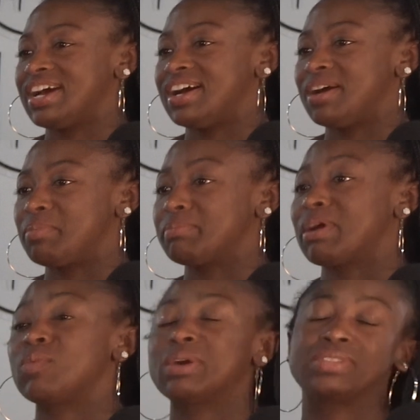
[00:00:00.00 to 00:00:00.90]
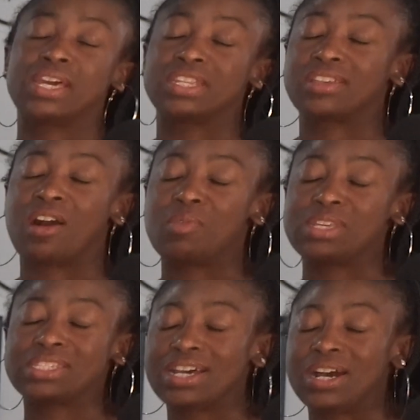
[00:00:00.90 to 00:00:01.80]
But my website is
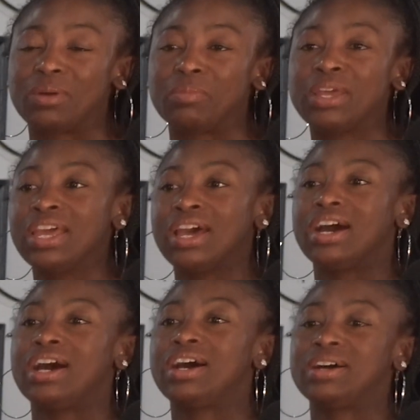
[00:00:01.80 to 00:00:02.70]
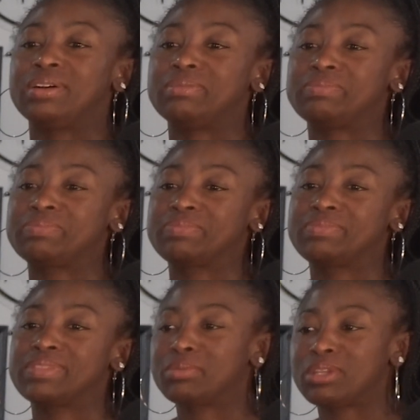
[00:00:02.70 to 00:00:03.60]
always up.
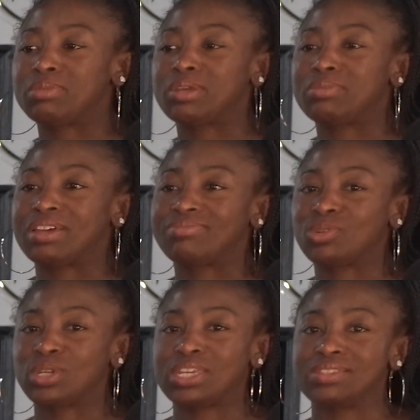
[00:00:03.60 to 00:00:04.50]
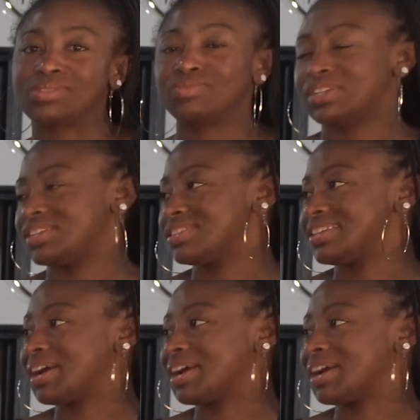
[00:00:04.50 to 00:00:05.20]
www.3keysfitness.com.